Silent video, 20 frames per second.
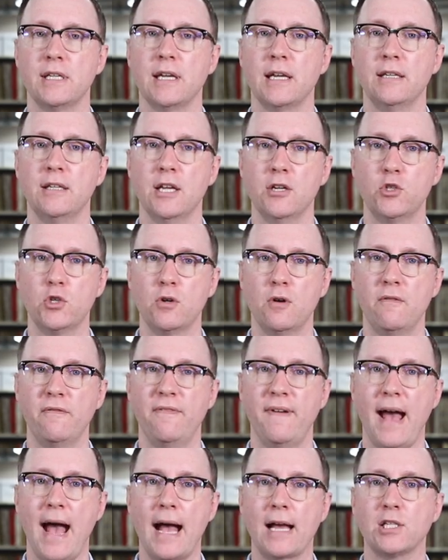and additional
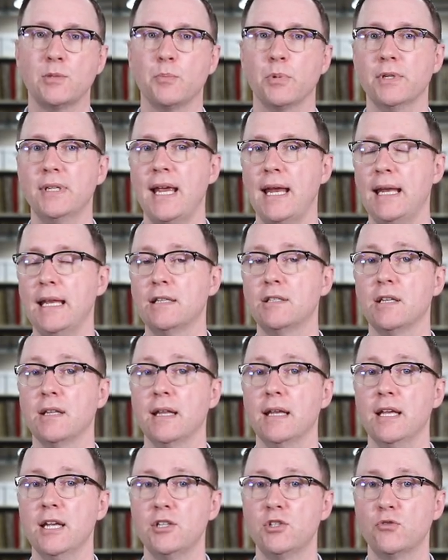facts pertaining to
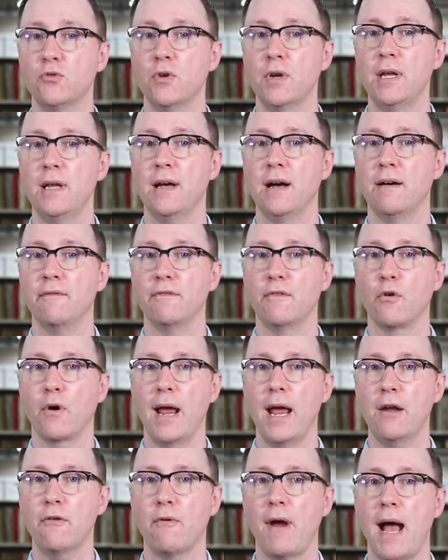the history of
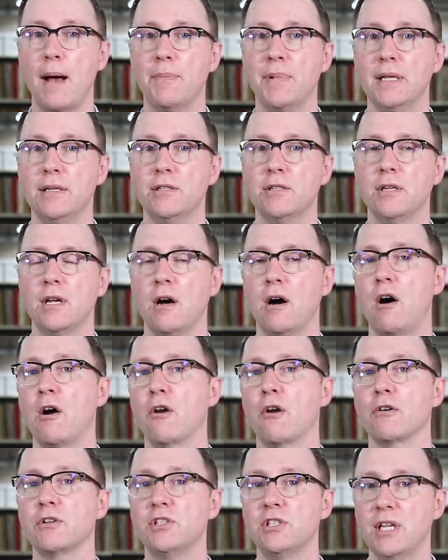Grand Rapids on
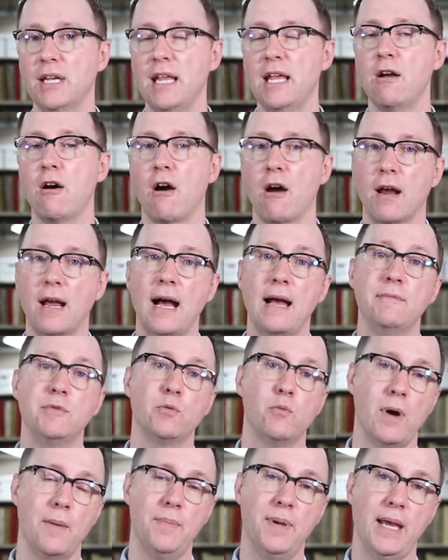our City Archives
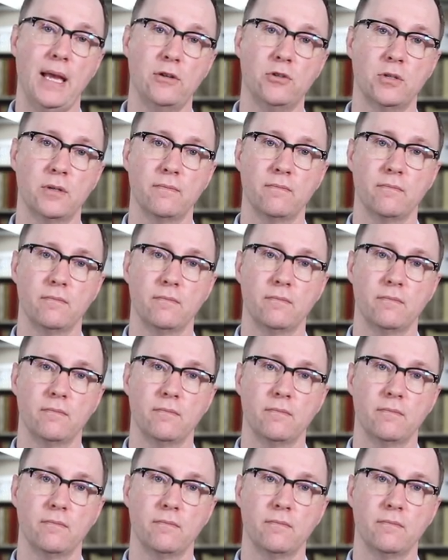webpage.